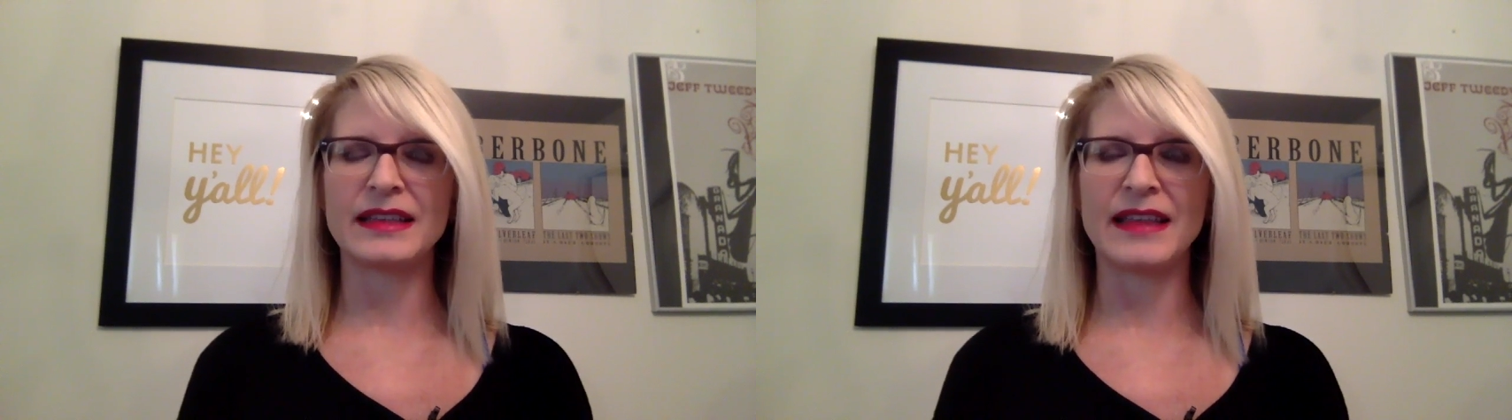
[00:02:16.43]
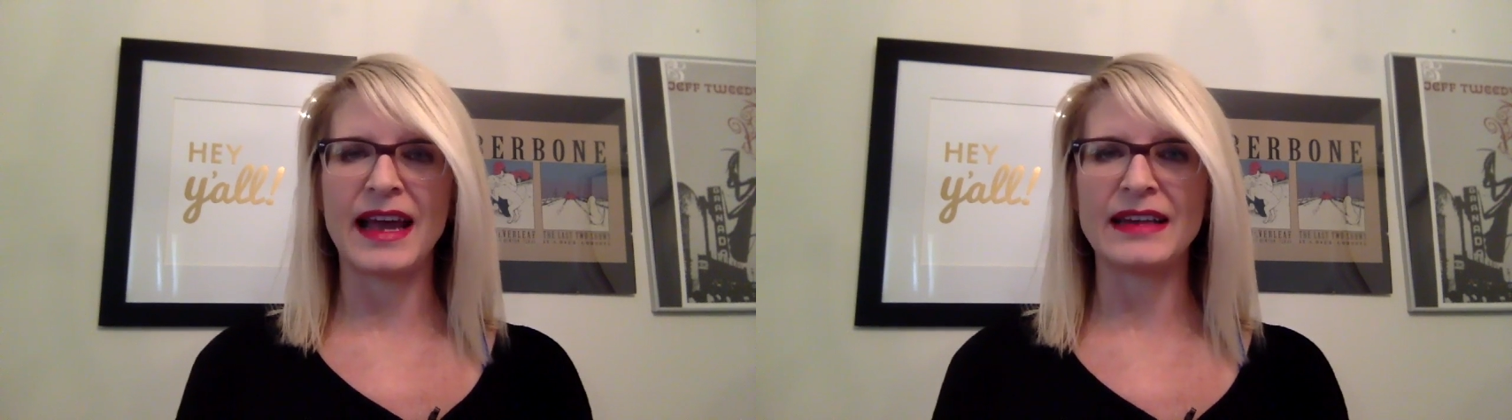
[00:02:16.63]

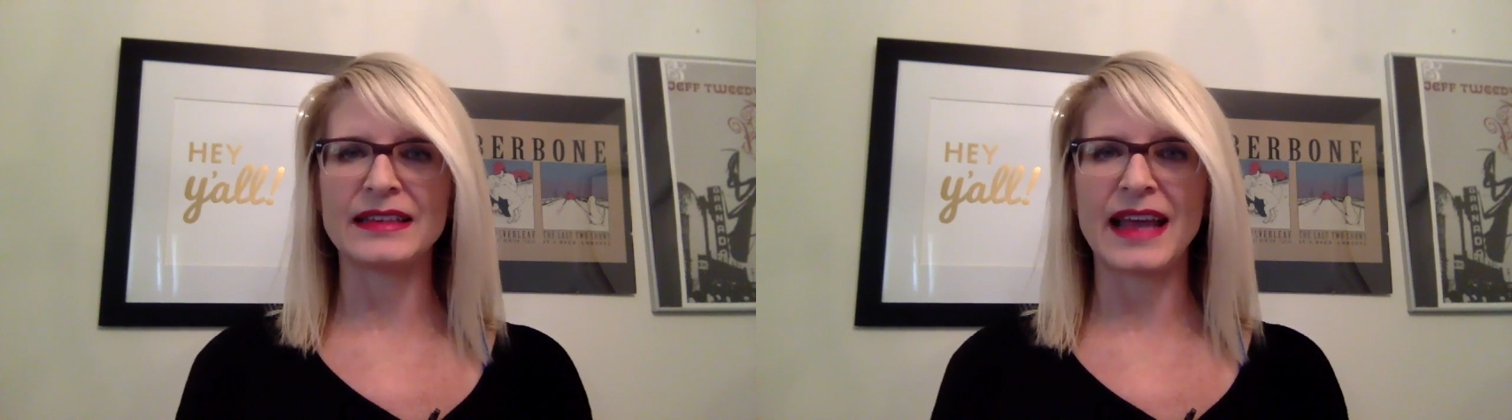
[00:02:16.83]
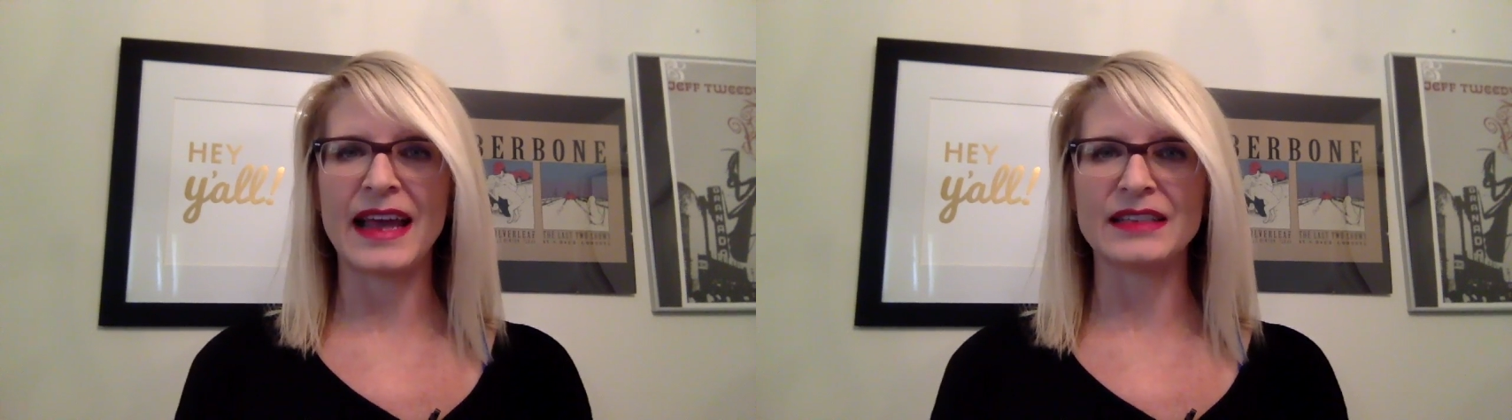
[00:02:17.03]
that
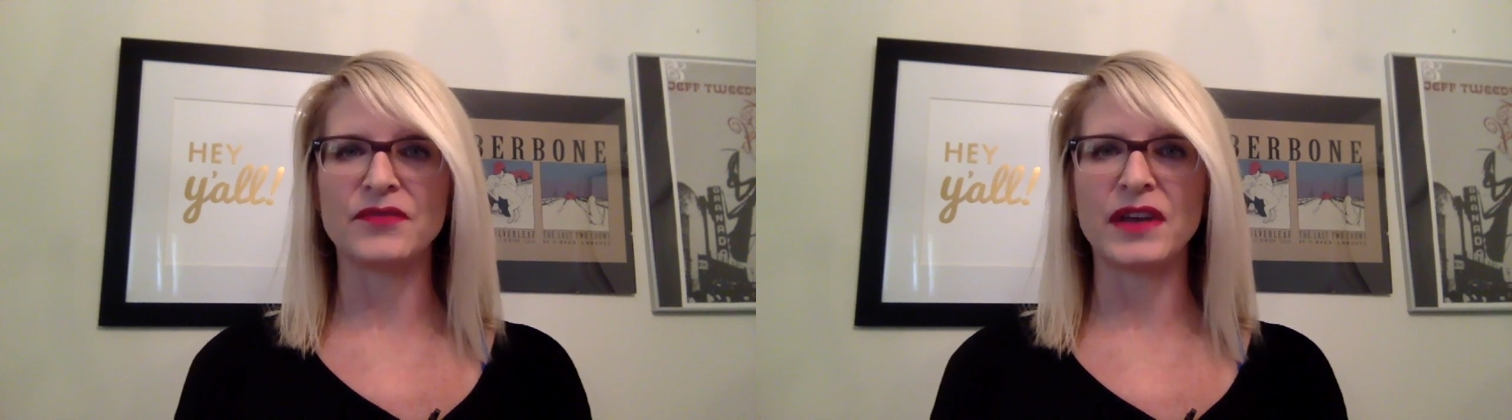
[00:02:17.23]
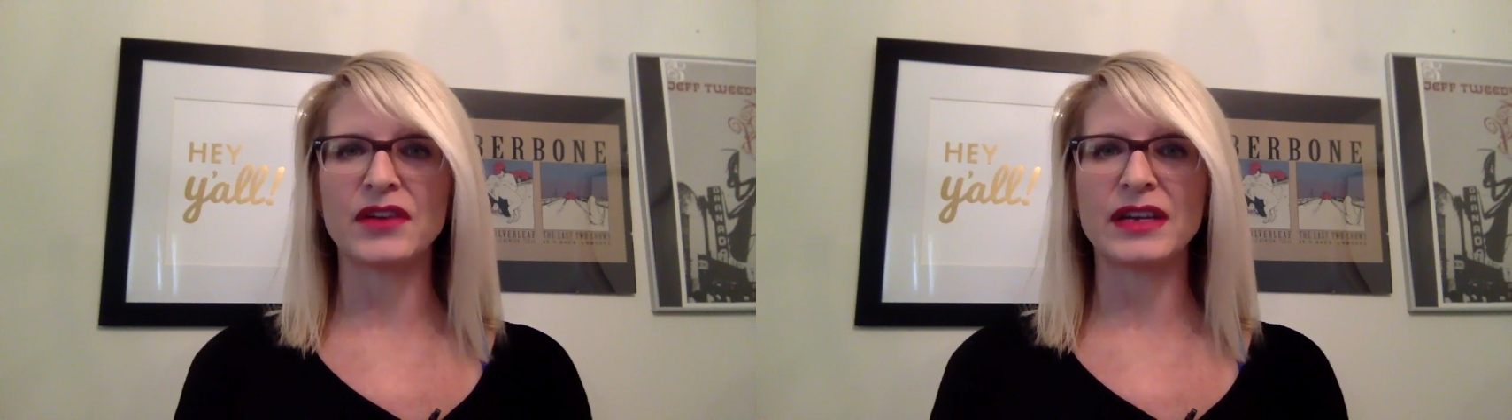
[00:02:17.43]
has
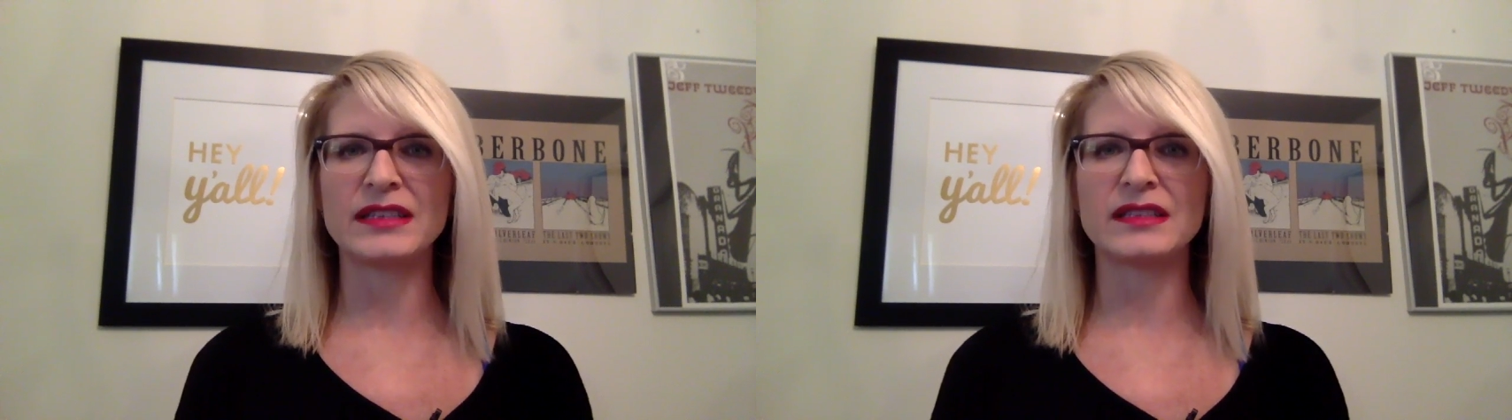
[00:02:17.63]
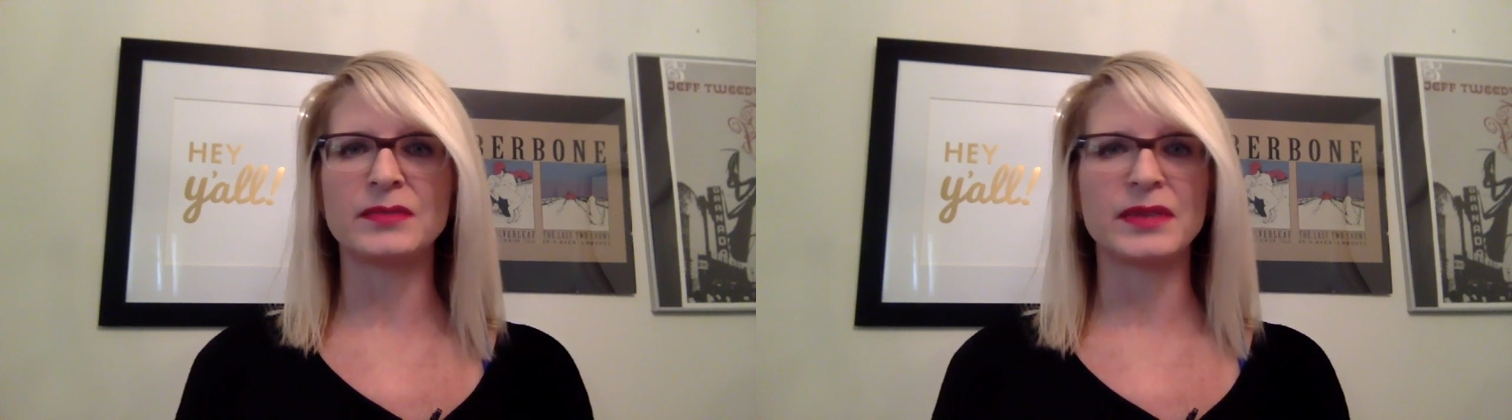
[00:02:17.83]
very
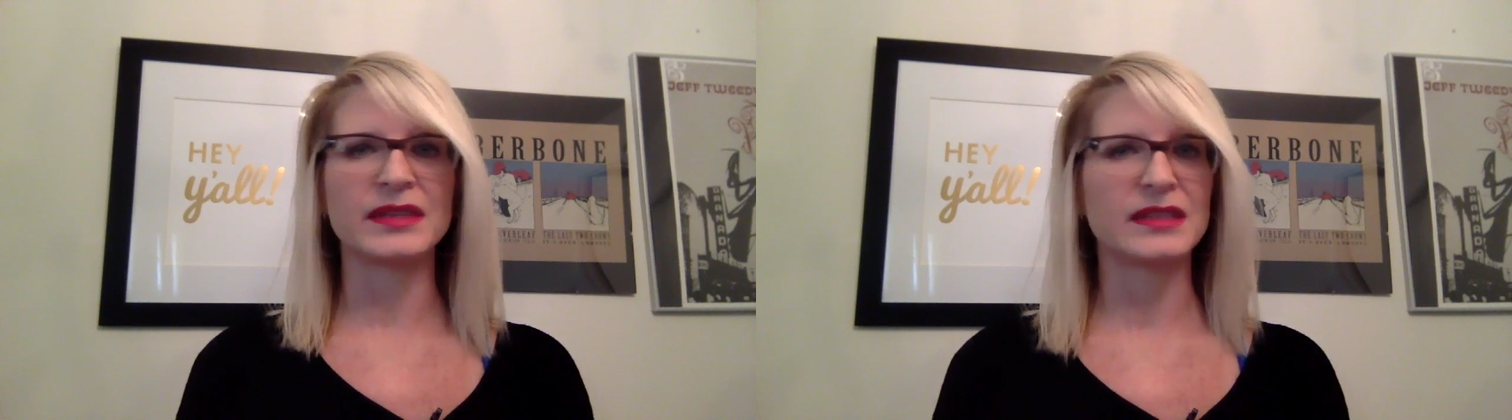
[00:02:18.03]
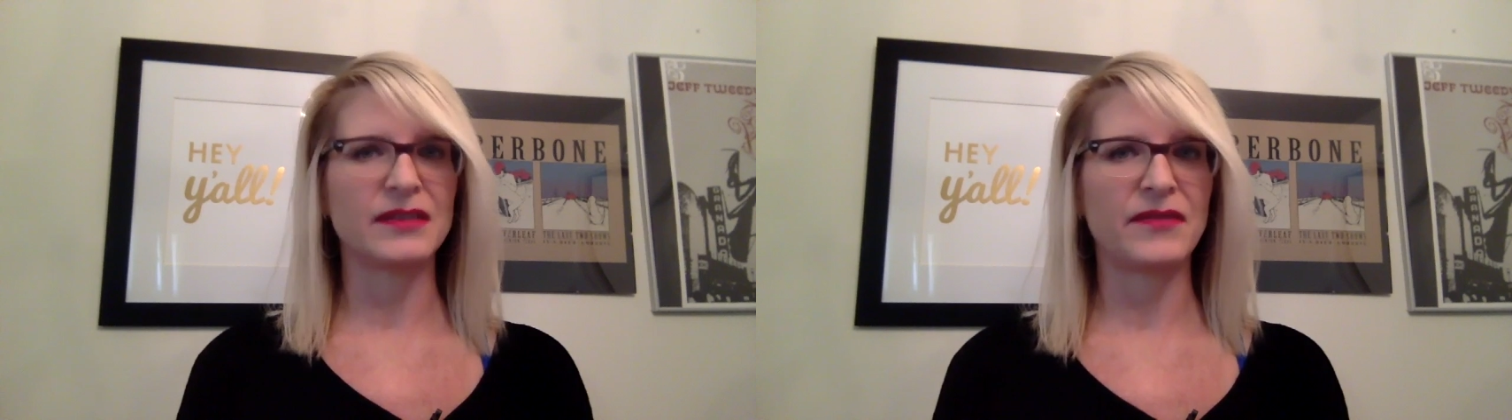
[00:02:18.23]

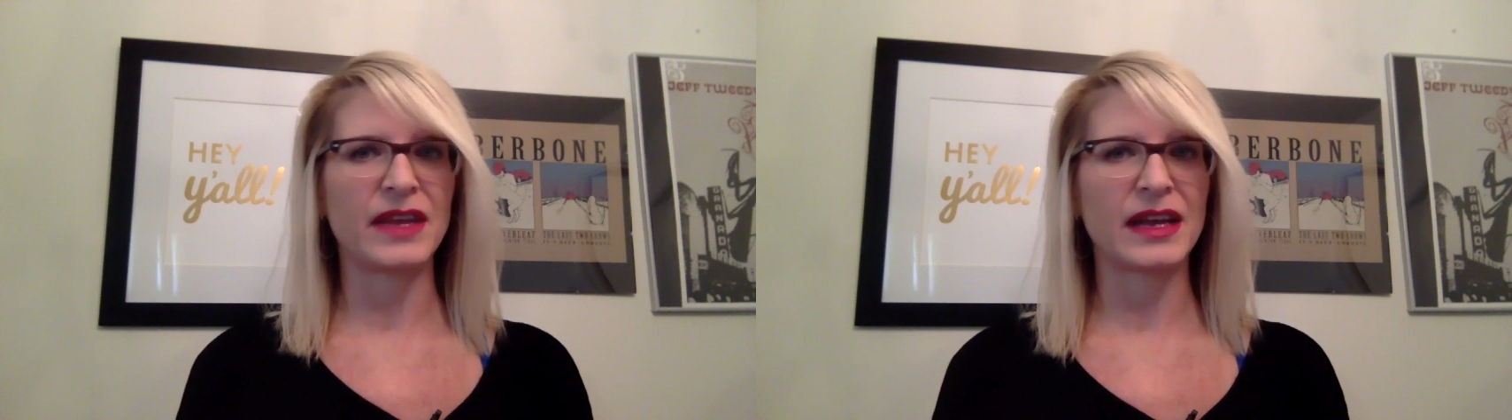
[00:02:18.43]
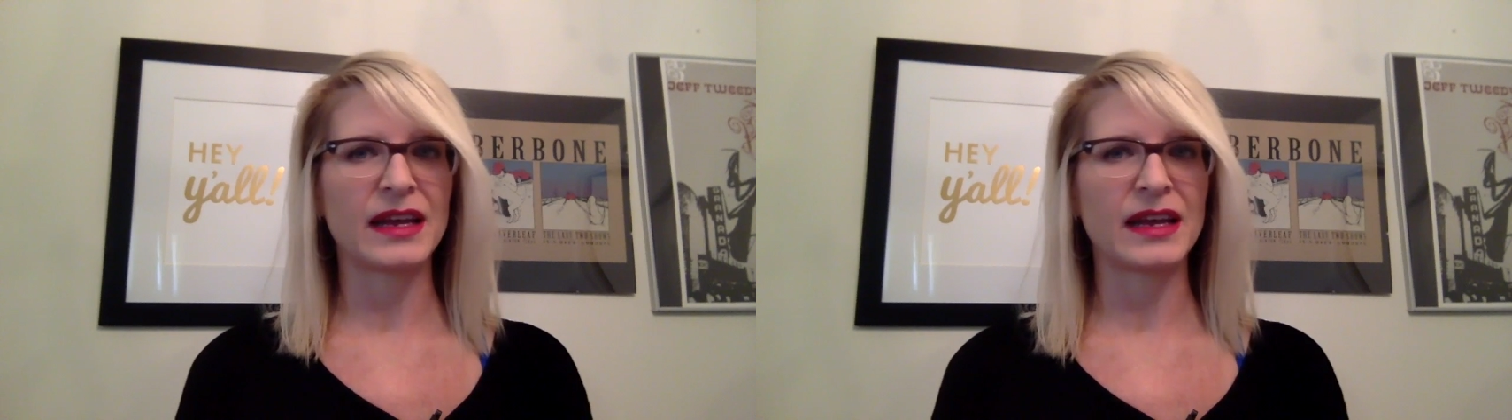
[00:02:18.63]
specific